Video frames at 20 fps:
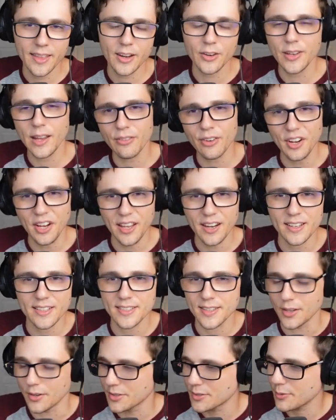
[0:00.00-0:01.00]
it'll never hit
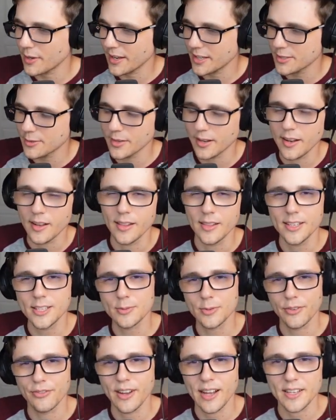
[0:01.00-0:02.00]
us, though, because I guess at
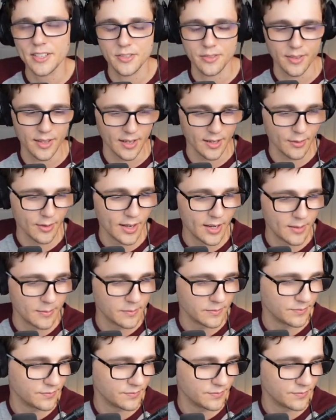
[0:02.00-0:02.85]
least we're faster than it, right?